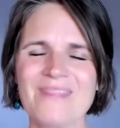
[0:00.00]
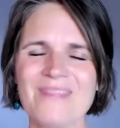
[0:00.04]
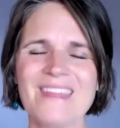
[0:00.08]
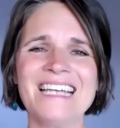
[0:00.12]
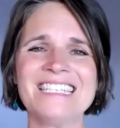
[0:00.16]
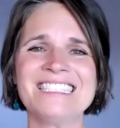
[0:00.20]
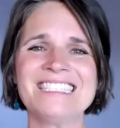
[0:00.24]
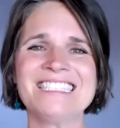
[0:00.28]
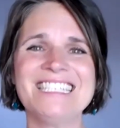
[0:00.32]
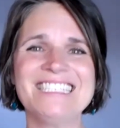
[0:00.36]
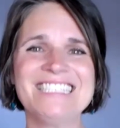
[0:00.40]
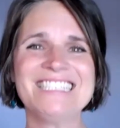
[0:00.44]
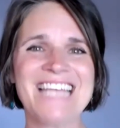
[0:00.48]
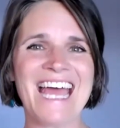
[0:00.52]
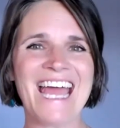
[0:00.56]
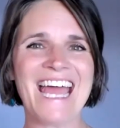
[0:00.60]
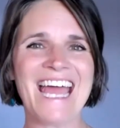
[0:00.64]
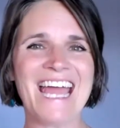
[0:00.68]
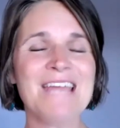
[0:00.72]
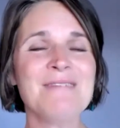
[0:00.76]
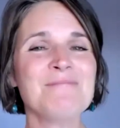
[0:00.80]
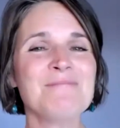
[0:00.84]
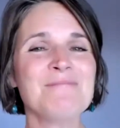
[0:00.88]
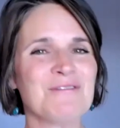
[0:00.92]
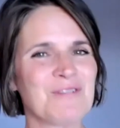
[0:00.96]

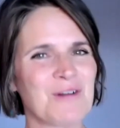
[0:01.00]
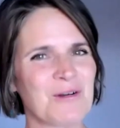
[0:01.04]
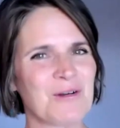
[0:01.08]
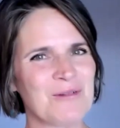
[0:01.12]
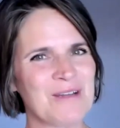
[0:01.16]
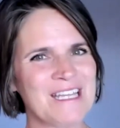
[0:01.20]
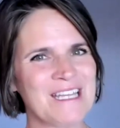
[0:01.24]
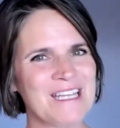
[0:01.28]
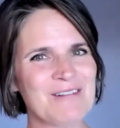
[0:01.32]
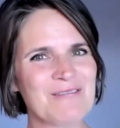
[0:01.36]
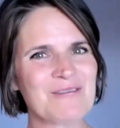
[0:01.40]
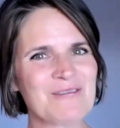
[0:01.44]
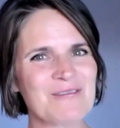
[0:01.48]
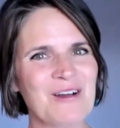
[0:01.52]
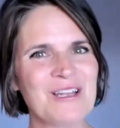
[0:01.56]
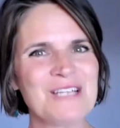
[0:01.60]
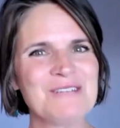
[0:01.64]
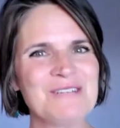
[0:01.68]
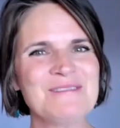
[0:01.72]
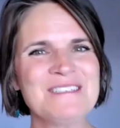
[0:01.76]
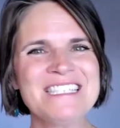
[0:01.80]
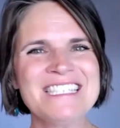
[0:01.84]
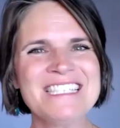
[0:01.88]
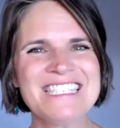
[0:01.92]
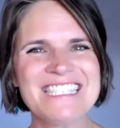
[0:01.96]
today, before we get rolling
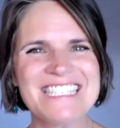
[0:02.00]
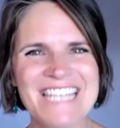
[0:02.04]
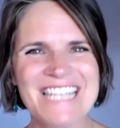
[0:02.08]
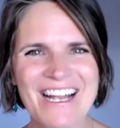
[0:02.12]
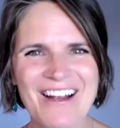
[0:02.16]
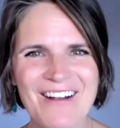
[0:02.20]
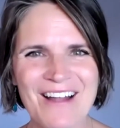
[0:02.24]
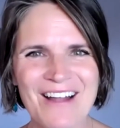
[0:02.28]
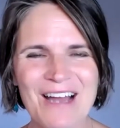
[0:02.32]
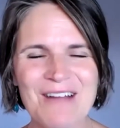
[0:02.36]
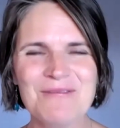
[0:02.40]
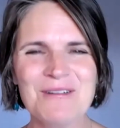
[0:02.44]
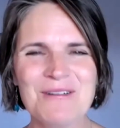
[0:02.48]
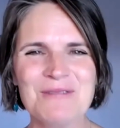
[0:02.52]
with Sarah,